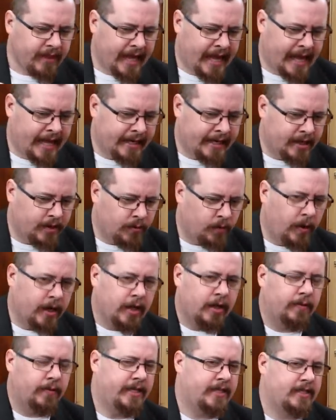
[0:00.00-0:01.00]
And one
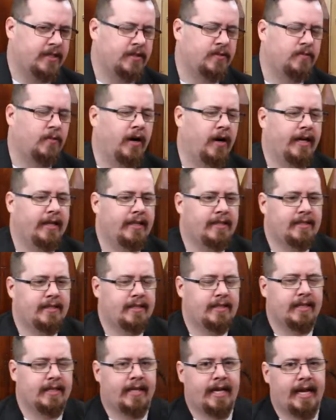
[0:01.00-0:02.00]
of the reasons why this
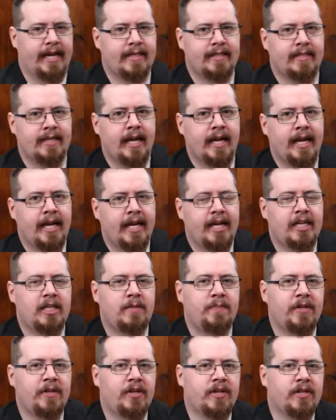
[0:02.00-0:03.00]
is the case
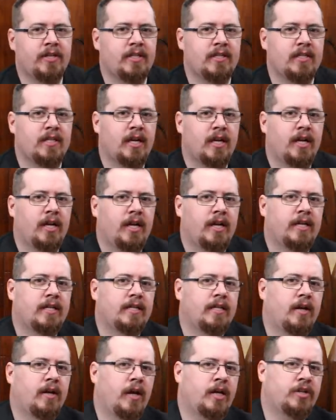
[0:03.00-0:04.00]
is because
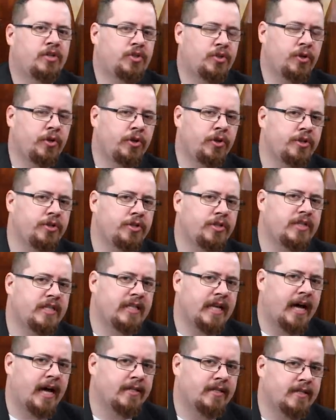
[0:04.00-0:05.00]
as soon as you
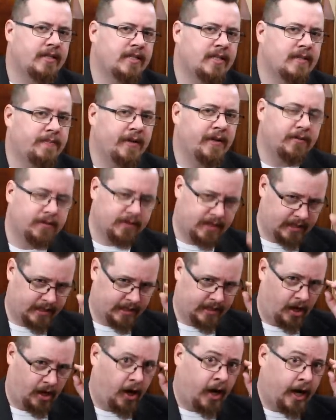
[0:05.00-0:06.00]
start to smelt
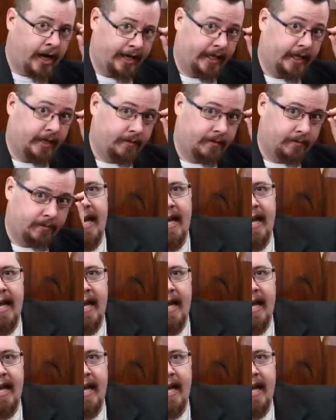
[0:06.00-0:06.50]
iron,